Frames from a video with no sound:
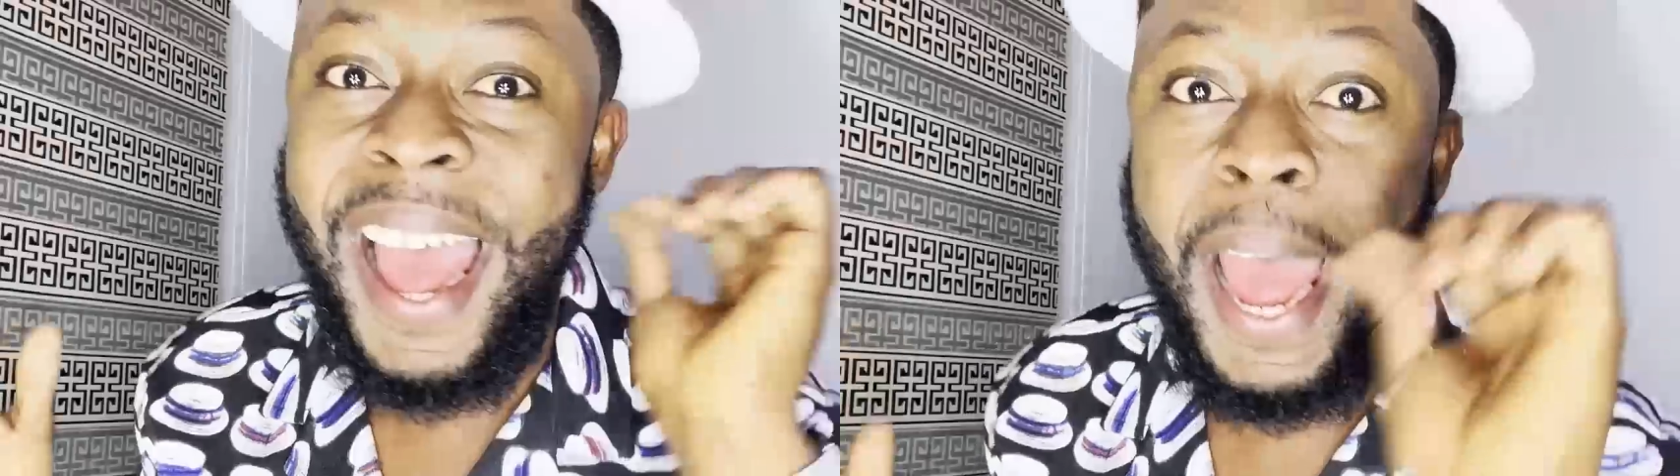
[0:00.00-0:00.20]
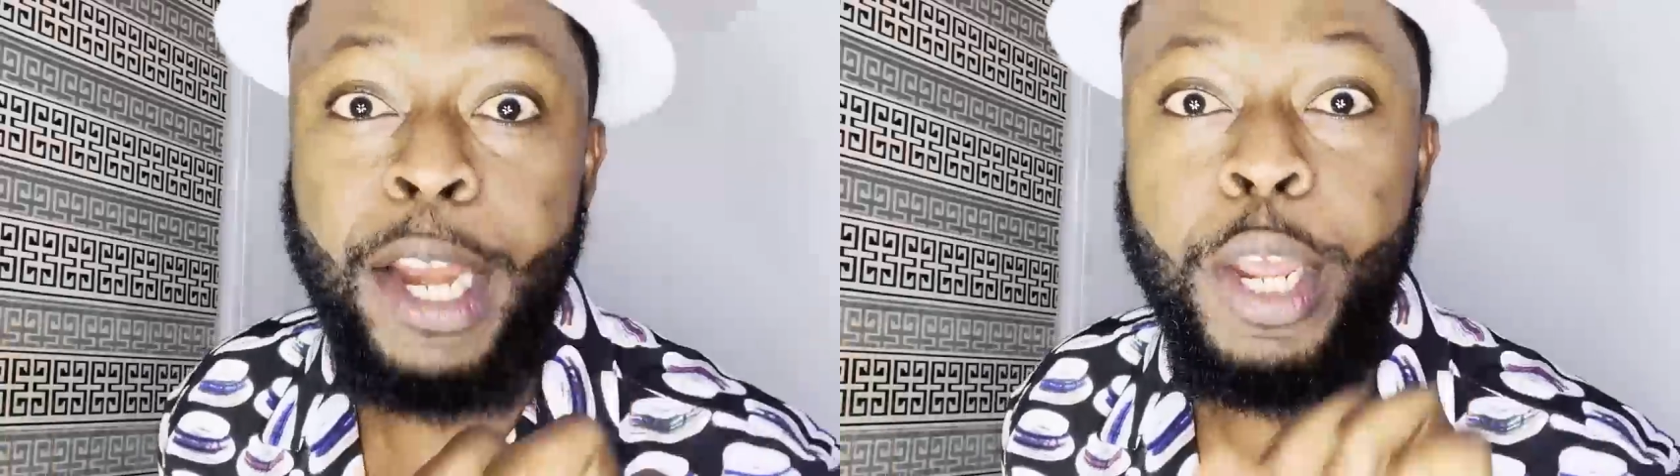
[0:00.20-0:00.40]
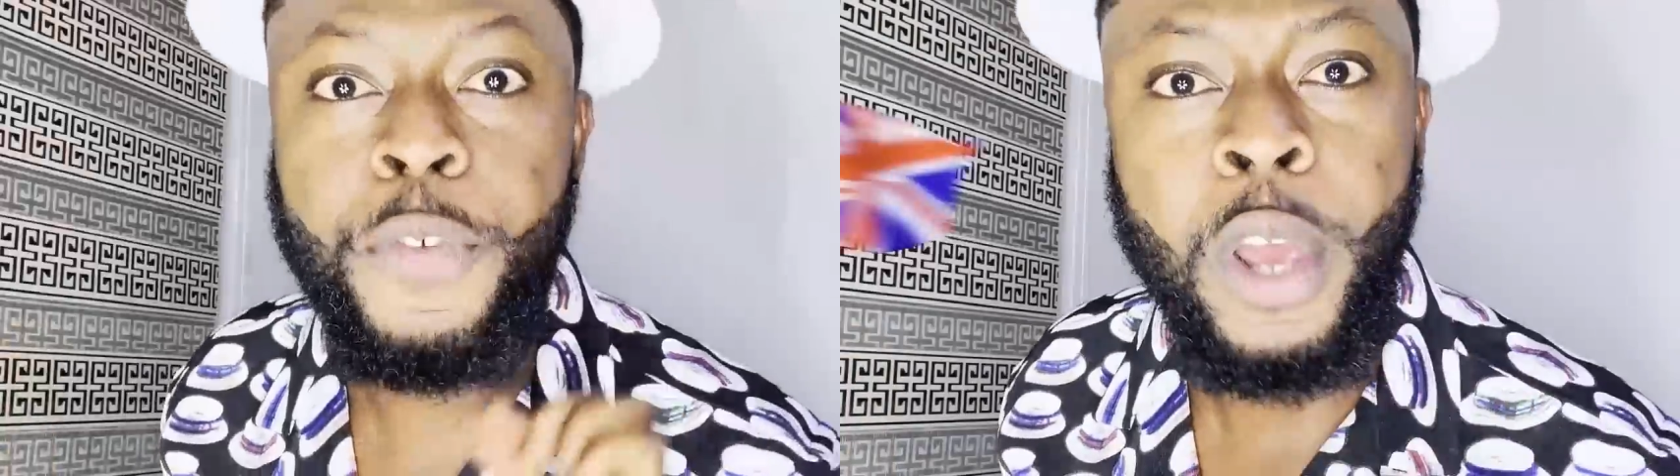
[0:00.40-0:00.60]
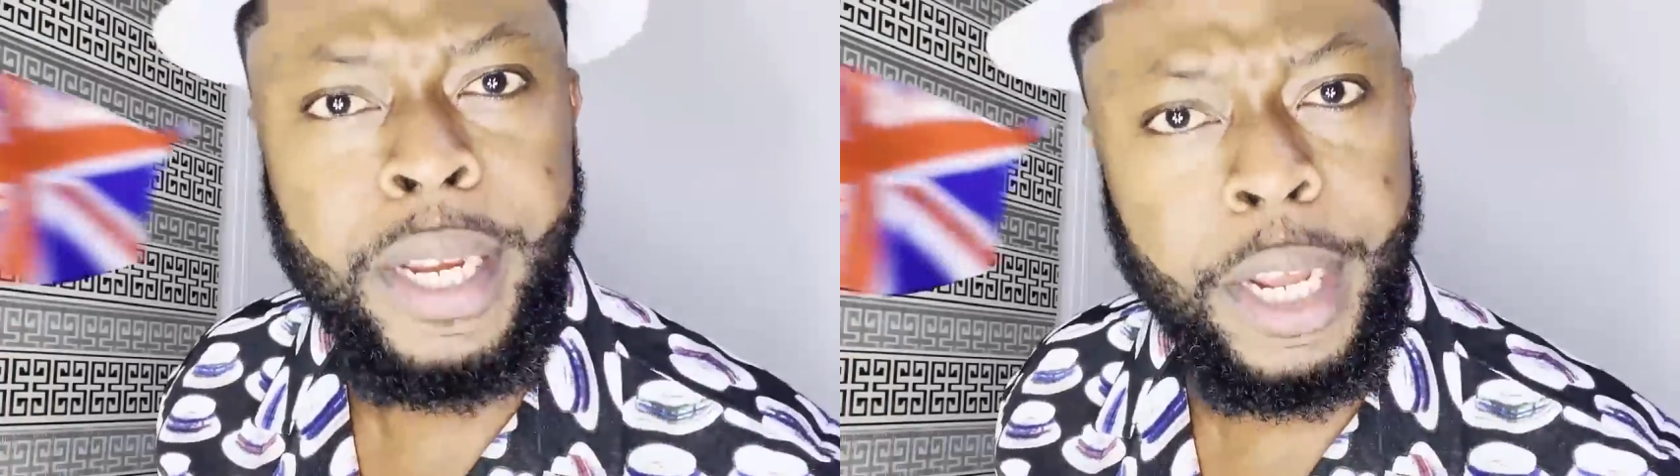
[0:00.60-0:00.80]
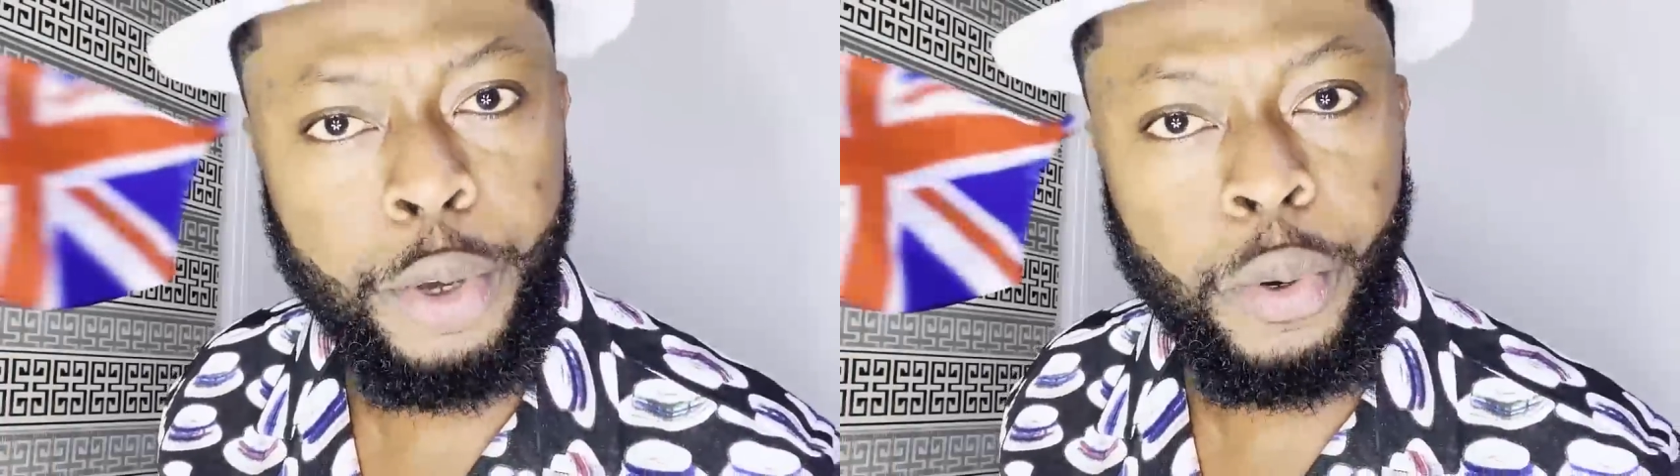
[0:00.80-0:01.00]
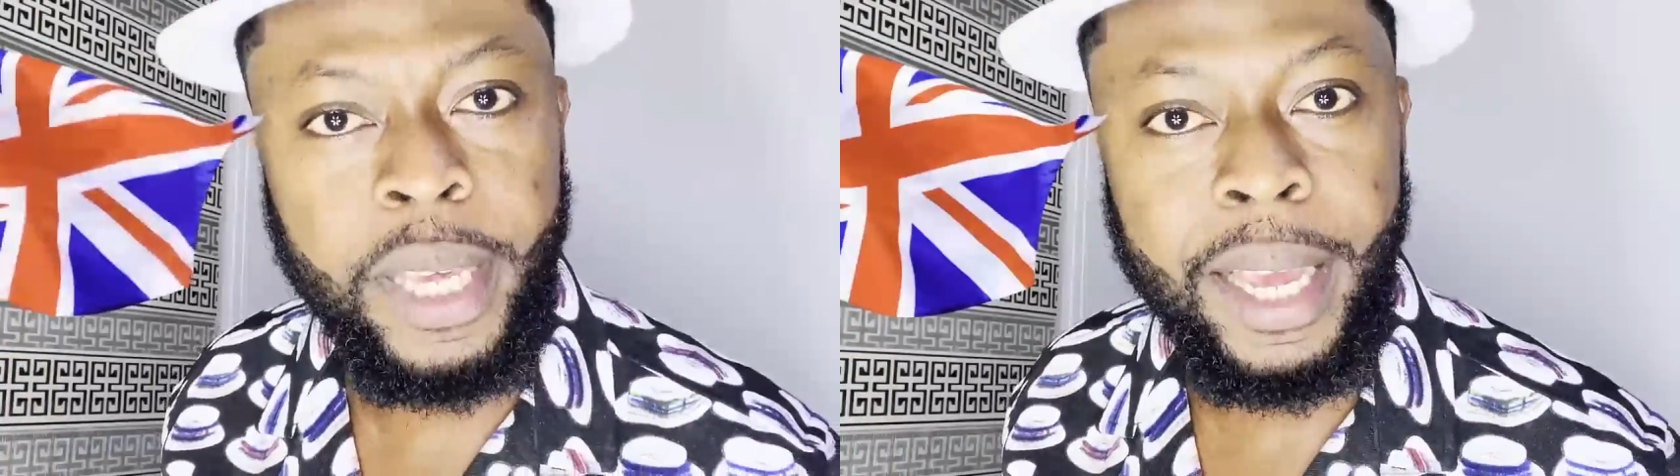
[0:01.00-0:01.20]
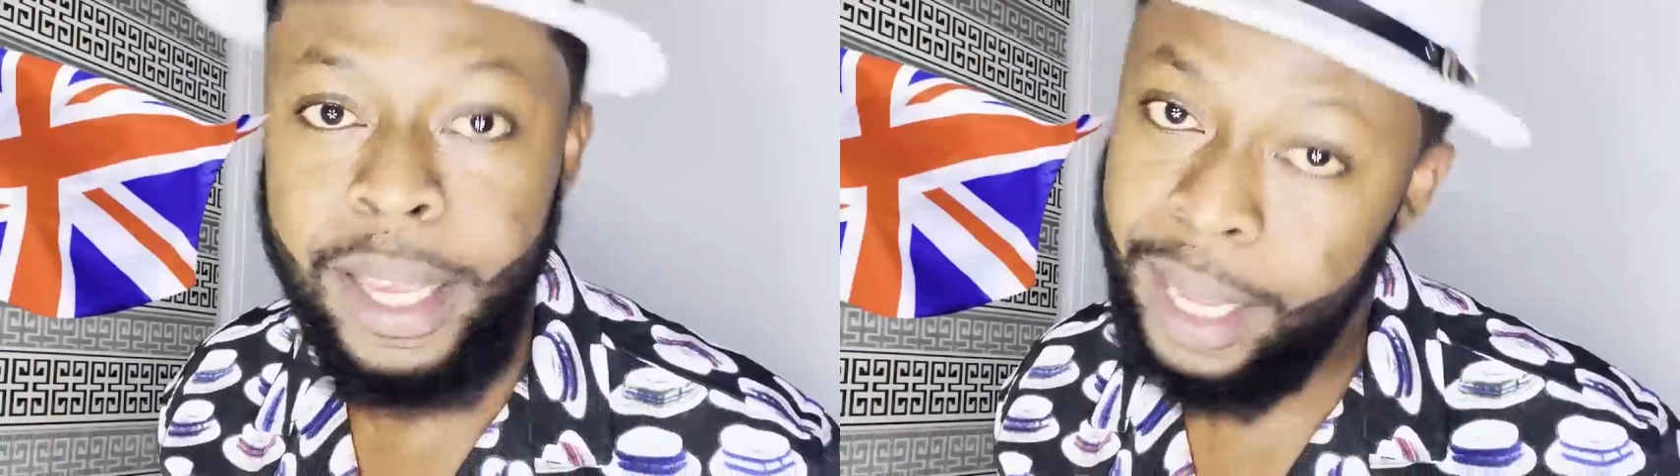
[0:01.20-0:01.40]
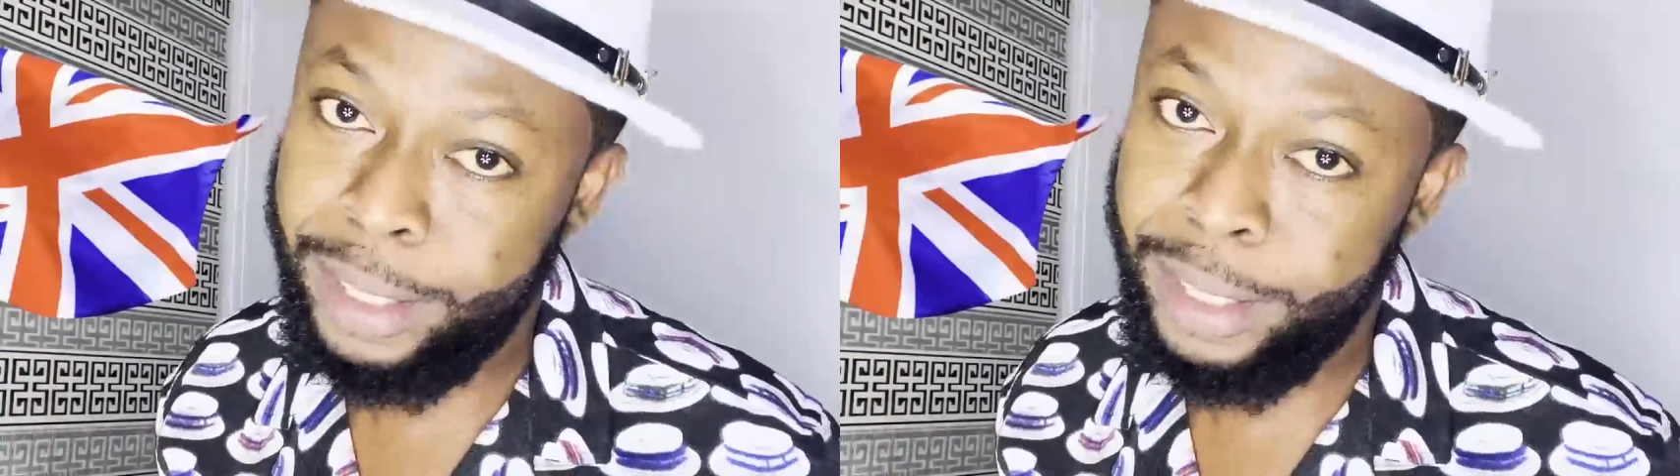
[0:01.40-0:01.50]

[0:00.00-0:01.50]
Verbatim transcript: And if you're in the UK,